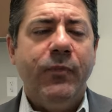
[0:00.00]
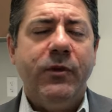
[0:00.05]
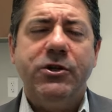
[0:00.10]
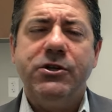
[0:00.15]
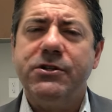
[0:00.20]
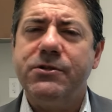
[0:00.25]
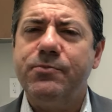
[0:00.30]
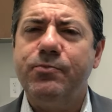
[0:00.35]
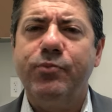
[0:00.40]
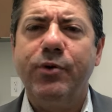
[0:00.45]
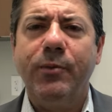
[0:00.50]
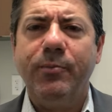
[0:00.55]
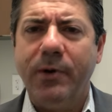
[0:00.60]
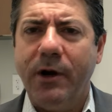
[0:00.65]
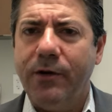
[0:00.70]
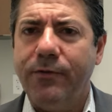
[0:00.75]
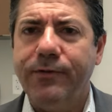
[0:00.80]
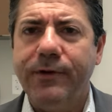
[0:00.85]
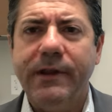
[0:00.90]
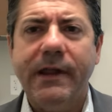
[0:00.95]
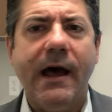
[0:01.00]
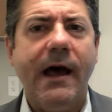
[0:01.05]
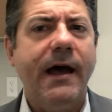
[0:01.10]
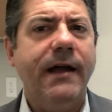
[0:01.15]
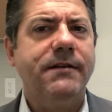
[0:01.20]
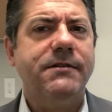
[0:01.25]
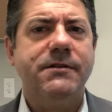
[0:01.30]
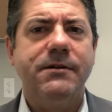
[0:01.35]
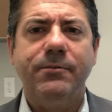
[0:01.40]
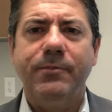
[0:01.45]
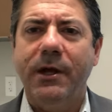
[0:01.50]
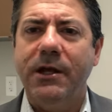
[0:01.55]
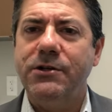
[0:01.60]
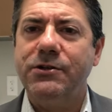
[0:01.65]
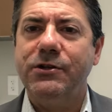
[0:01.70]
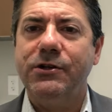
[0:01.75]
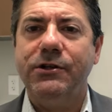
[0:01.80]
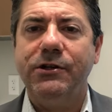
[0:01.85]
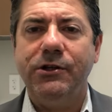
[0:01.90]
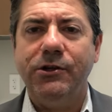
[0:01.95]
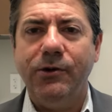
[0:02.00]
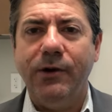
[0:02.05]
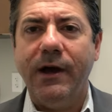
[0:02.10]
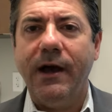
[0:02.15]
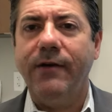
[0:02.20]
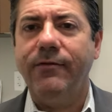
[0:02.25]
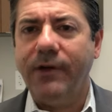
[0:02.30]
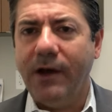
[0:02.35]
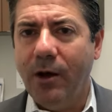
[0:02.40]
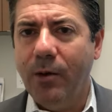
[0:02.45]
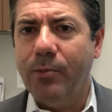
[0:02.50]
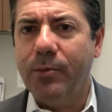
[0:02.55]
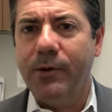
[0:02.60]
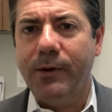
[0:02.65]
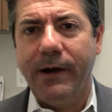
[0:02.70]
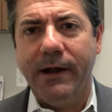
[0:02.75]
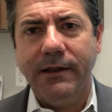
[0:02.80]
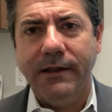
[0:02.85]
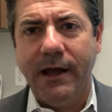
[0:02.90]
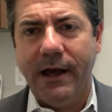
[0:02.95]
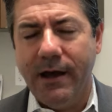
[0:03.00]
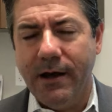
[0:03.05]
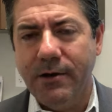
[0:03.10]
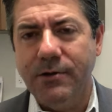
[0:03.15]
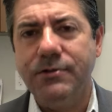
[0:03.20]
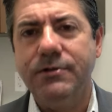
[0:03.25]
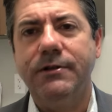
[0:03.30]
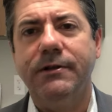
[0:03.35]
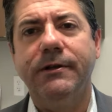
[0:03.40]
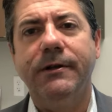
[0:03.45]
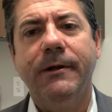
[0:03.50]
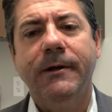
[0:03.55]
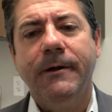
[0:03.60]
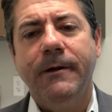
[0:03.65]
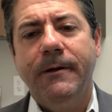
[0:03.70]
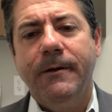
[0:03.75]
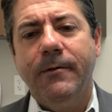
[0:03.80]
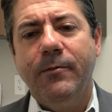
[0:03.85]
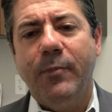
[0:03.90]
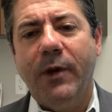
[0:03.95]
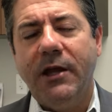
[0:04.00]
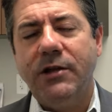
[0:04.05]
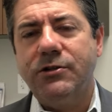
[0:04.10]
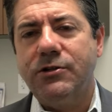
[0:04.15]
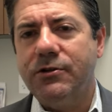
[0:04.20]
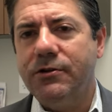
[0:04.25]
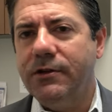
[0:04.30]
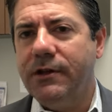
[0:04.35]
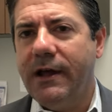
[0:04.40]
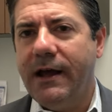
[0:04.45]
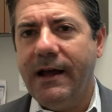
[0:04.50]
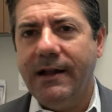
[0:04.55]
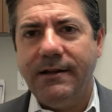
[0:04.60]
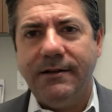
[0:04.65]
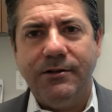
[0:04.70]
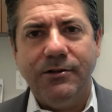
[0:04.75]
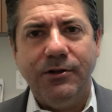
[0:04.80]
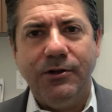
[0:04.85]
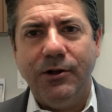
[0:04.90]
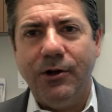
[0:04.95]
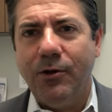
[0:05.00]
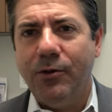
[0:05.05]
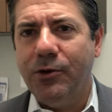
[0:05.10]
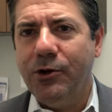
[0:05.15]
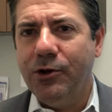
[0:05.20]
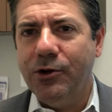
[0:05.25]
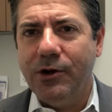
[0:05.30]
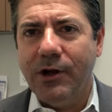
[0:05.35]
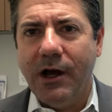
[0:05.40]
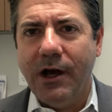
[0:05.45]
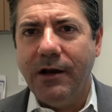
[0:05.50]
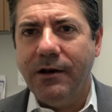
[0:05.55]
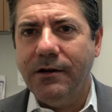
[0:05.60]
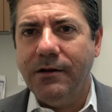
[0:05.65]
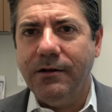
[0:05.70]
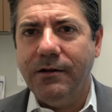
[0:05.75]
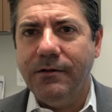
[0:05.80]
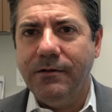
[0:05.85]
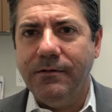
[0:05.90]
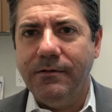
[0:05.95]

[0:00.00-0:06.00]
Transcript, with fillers: Just prepare for that and make sure that you have help around the house and make sure that, you know, you're not